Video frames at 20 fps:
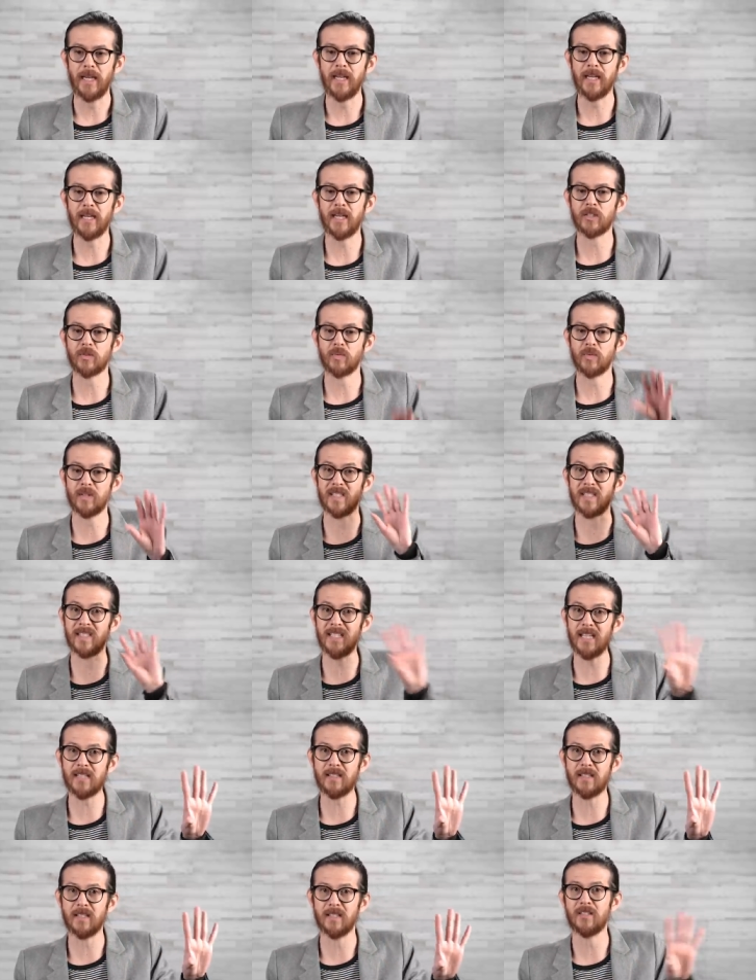It gets
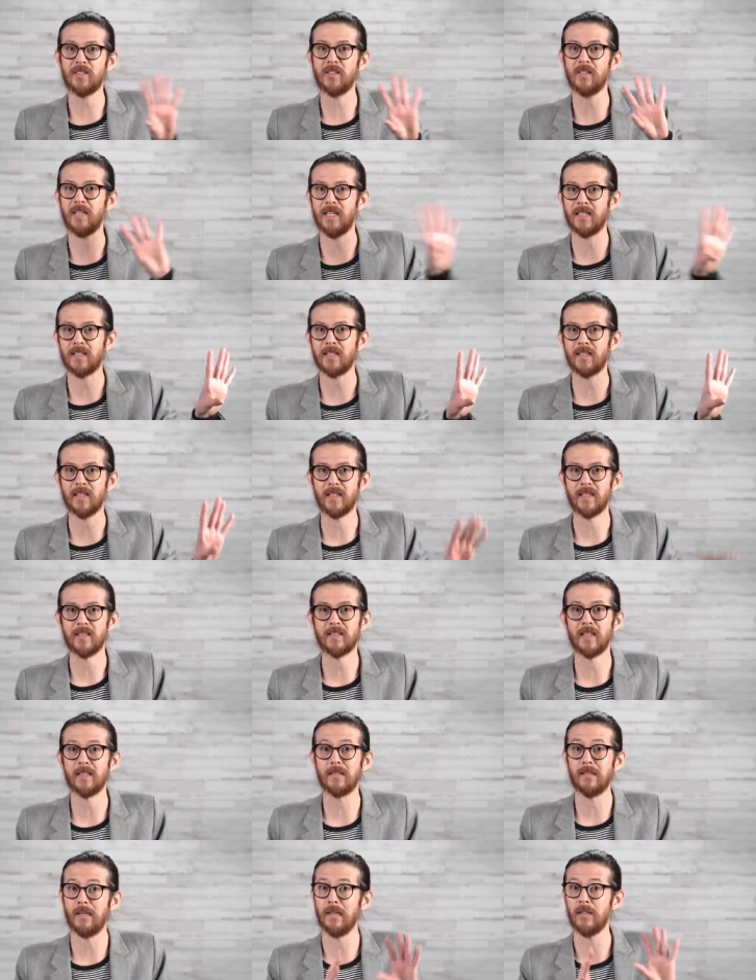resistant to the insulin and
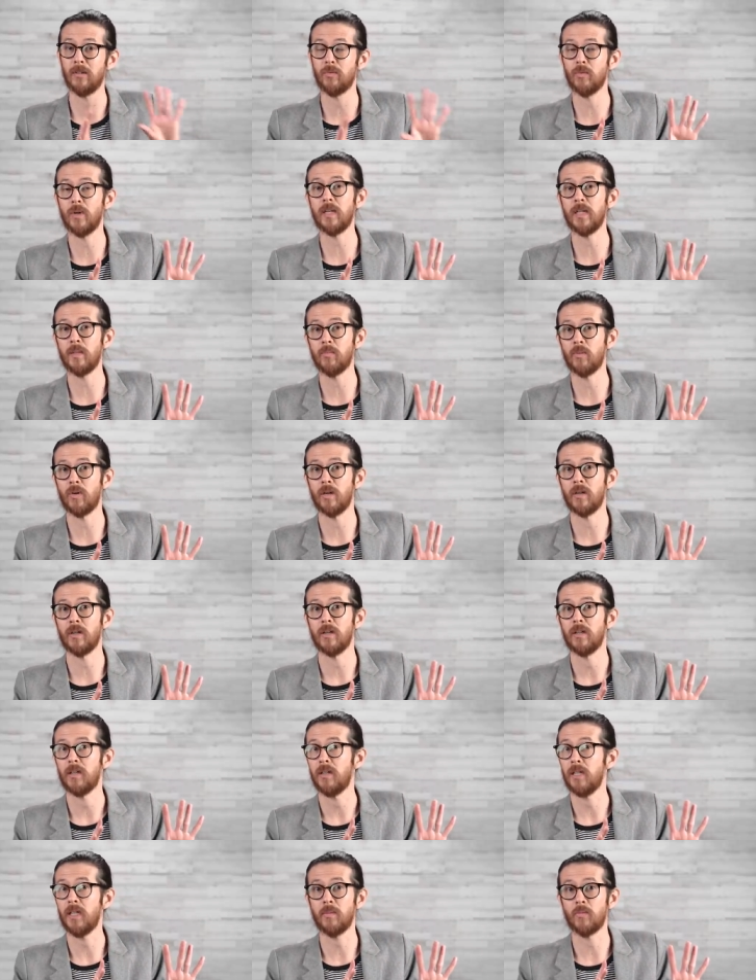says, I don't want any
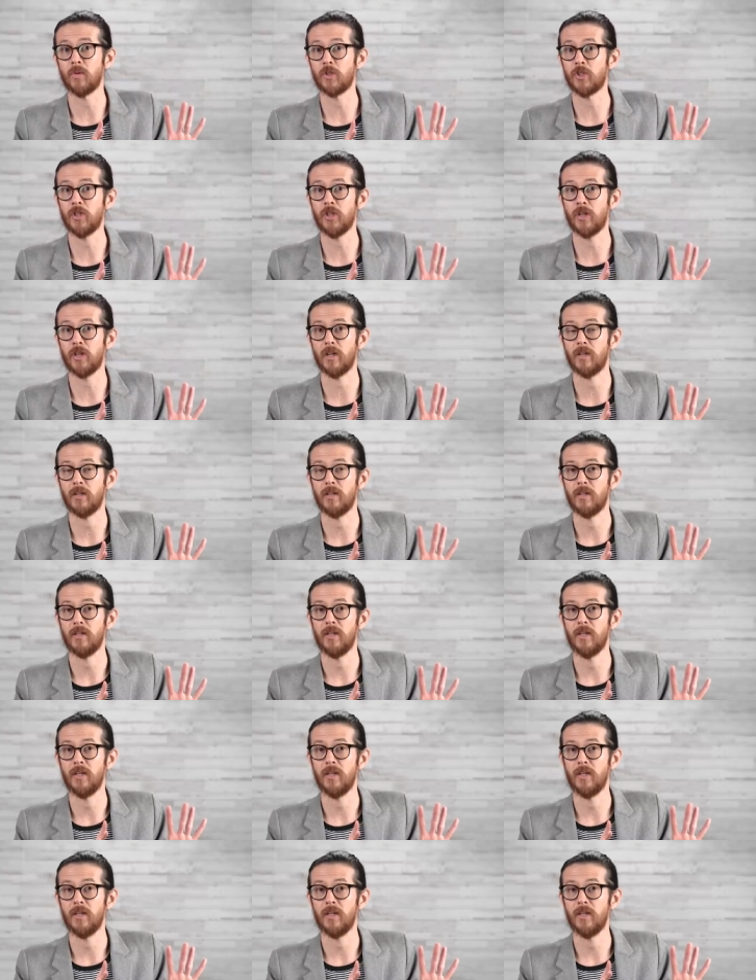more sugar.